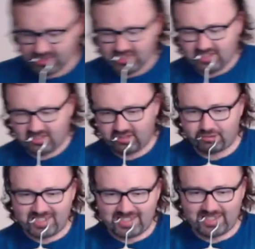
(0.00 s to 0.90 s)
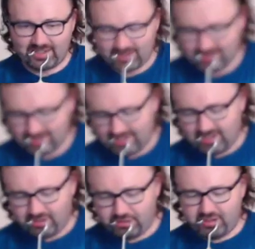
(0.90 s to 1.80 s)
are trained
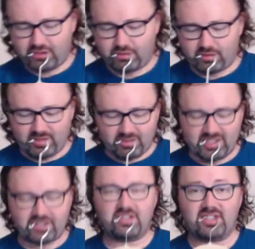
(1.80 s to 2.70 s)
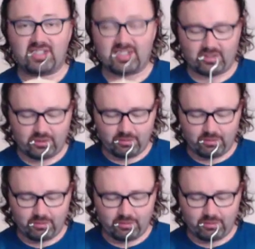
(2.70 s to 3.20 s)
to just throw equations at things.